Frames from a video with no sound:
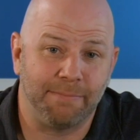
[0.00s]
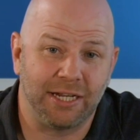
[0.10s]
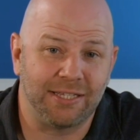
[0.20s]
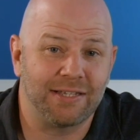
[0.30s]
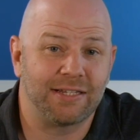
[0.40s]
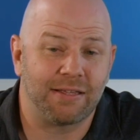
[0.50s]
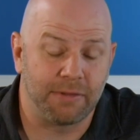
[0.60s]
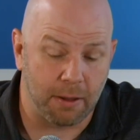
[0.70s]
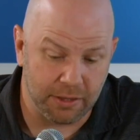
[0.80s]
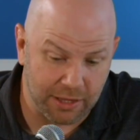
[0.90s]
But it
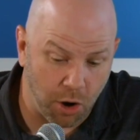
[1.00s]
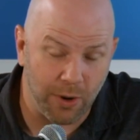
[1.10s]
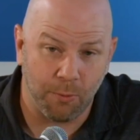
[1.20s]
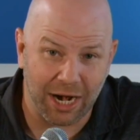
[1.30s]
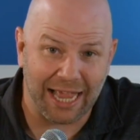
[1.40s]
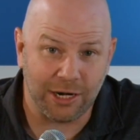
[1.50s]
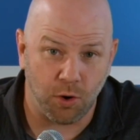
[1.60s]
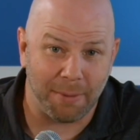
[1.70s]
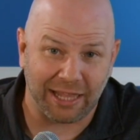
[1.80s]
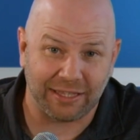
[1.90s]
doesn't. Knowing what I
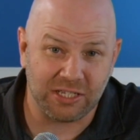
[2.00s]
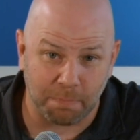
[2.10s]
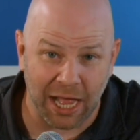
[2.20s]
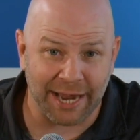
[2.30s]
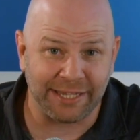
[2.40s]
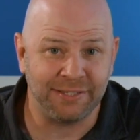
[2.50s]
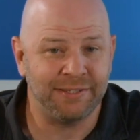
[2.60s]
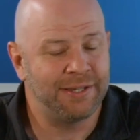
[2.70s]
know about these bodies,